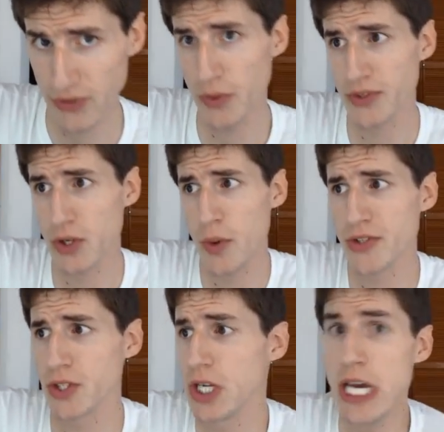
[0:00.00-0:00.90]
That's always the
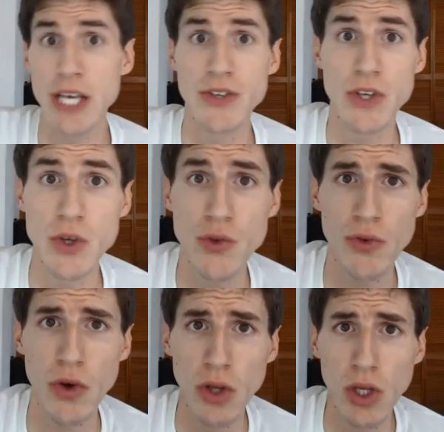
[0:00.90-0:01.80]
question. Is it
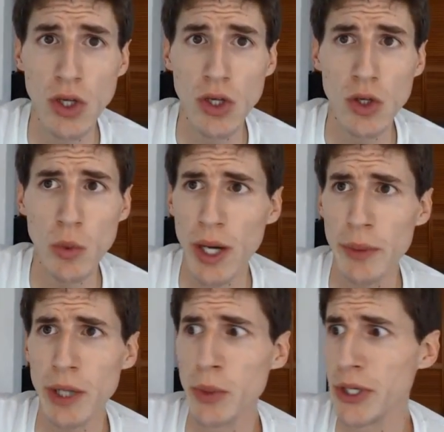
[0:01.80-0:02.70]
useful?
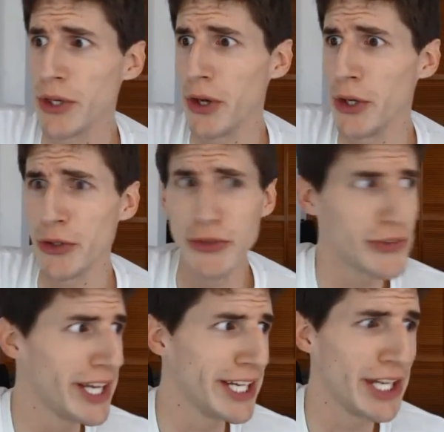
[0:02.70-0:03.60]
Why would I want to
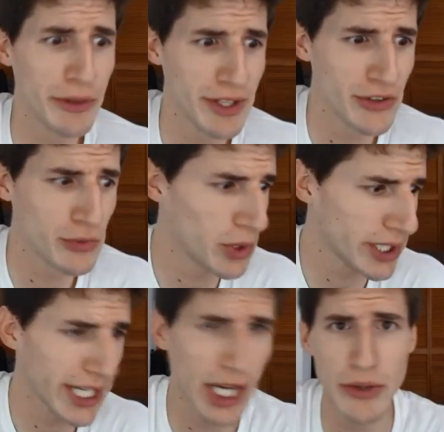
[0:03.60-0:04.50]
understand how things
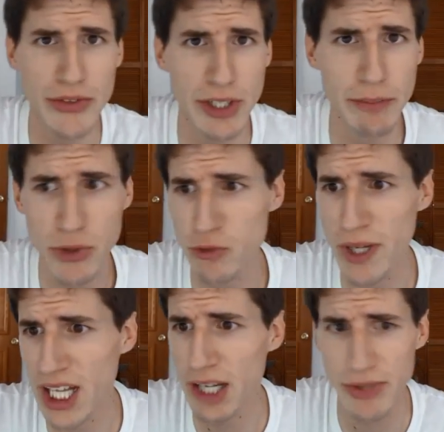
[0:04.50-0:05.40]
work? How does it
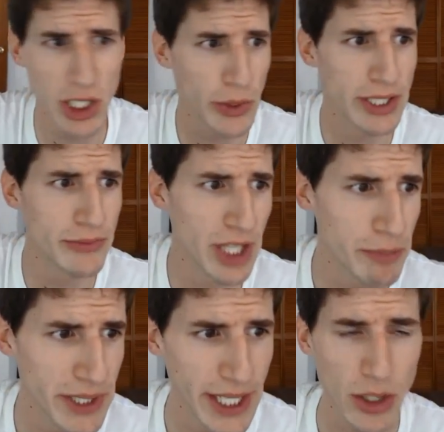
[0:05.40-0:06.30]
improve my life? How do I
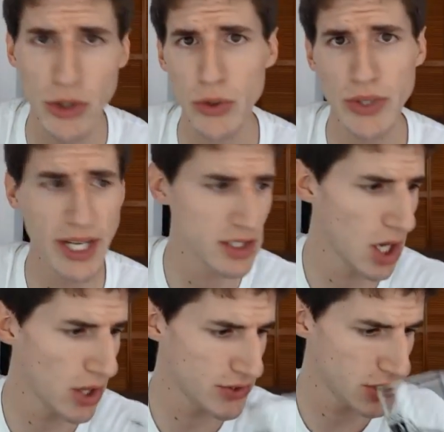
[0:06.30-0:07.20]
develop a new
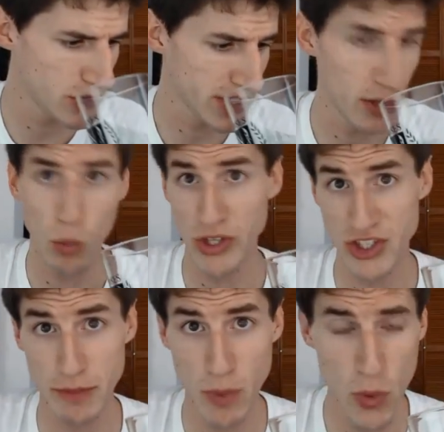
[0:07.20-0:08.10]
technology using it?
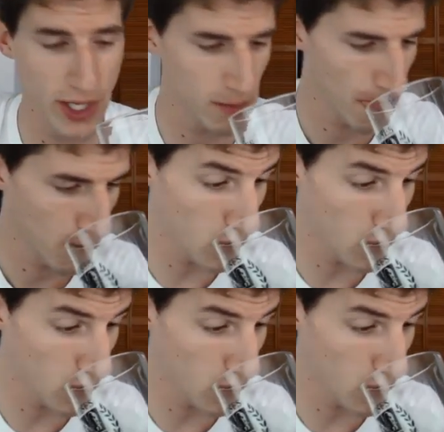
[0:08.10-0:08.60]
What's the point?